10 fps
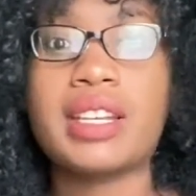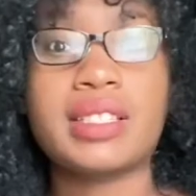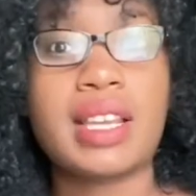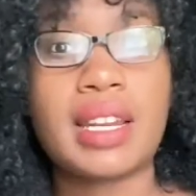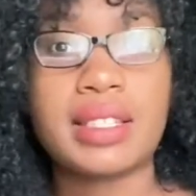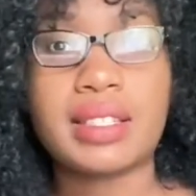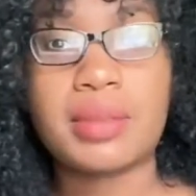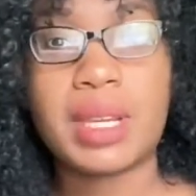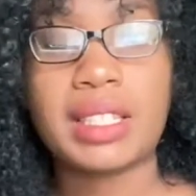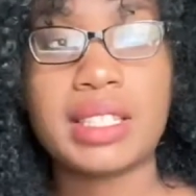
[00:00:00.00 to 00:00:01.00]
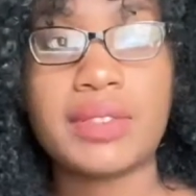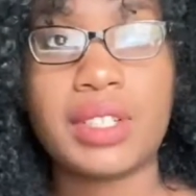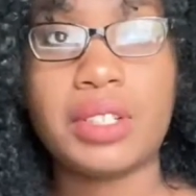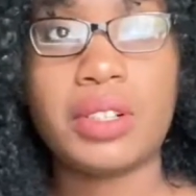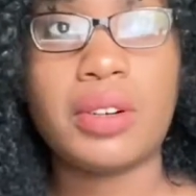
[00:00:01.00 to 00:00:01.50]
I decided to make this
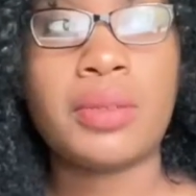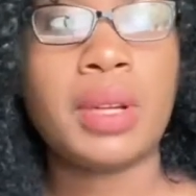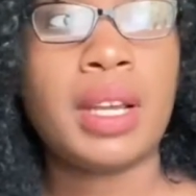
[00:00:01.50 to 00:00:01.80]
video